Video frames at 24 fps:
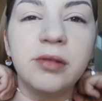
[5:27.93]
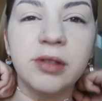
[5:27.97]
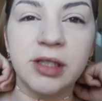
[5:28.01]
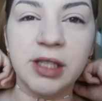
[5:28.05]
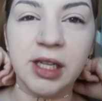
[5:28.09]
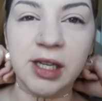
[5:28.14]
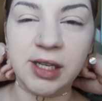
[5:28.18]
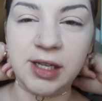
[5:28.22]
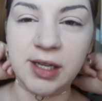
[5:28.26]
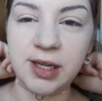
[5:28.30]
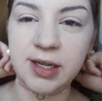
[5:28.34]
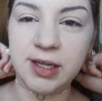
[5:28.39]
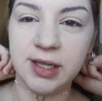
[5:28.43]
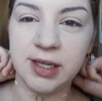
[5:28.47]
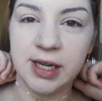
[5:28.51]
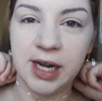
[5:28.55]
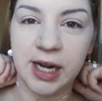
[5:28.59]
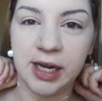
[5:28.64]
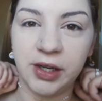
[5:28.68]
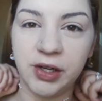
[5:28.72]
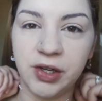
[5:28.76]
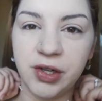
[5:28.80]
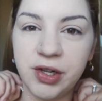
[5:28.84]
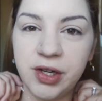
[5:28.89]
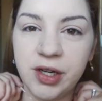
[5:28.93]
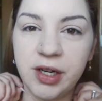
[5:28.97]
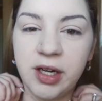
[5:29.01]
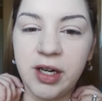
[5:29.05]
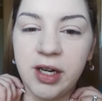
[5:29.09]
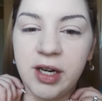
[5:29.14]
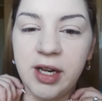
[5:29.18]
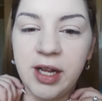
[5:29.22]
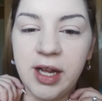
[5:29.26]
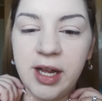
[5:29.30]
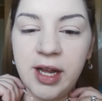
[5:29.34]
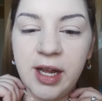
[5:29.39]
since it's
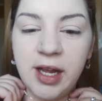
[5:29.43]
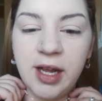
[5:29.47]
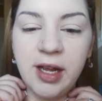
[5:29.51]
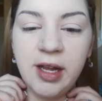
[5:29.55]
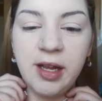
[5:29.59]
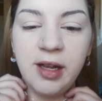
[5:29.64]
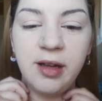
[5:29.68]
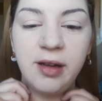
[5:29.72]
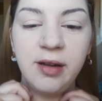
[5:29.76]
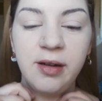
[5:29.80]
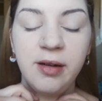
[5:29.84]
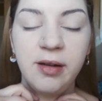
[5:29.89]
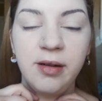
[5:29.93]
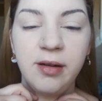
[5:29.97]
textured, it